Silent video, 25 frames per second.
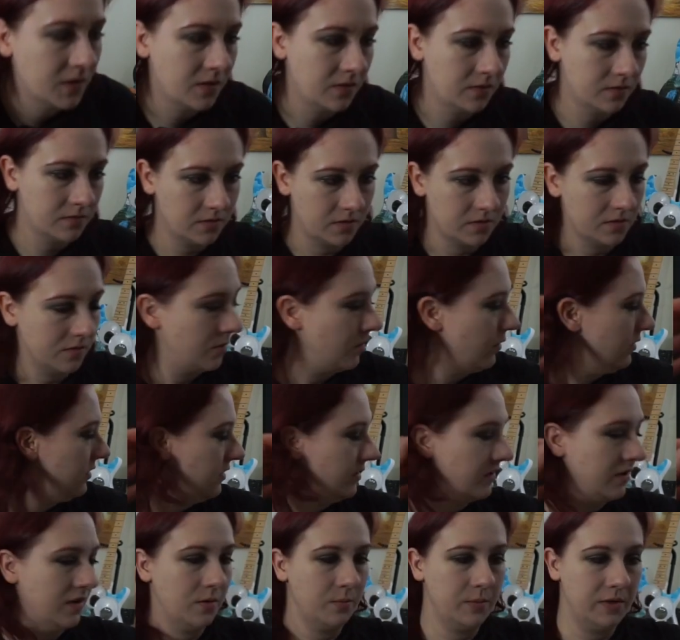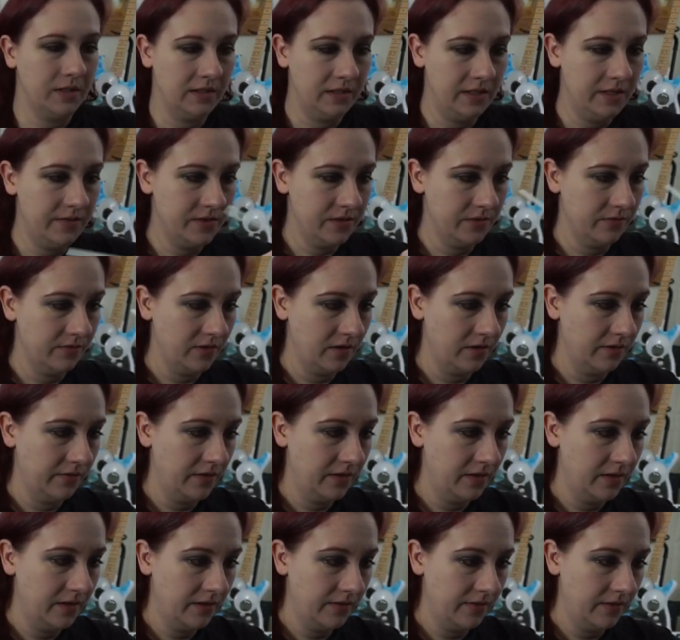because of course there's going to be leaves in front of it
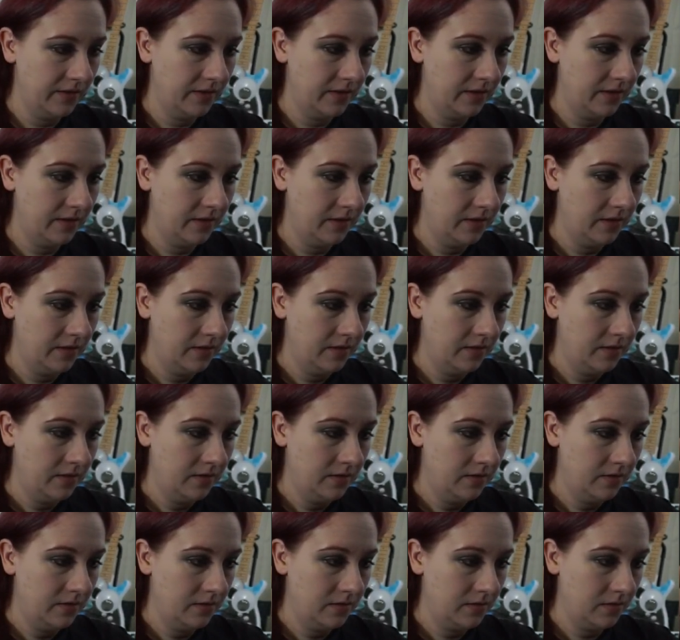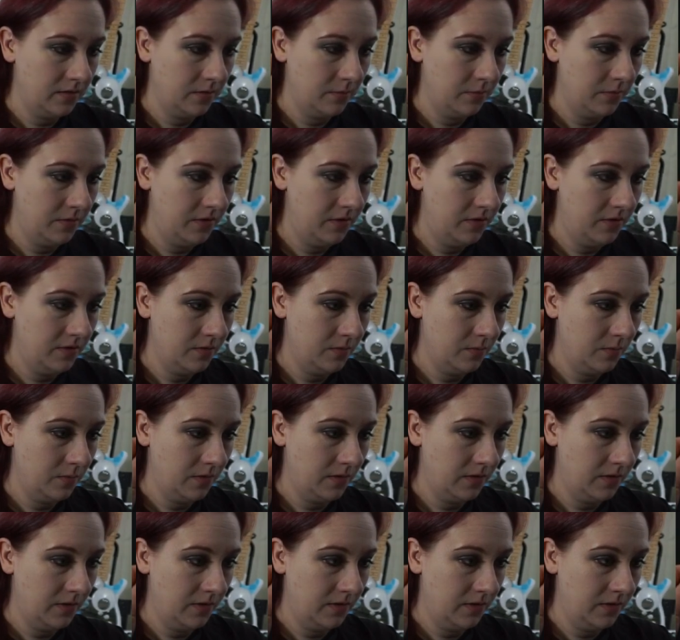and everything. So we just
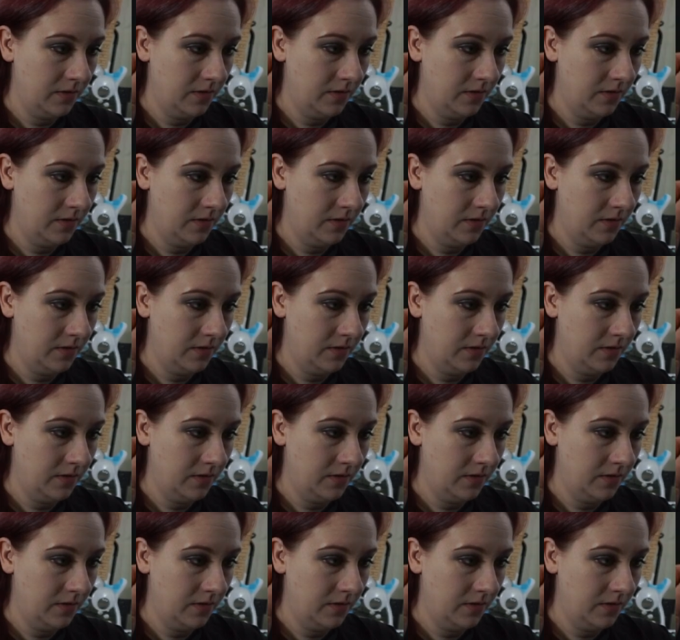want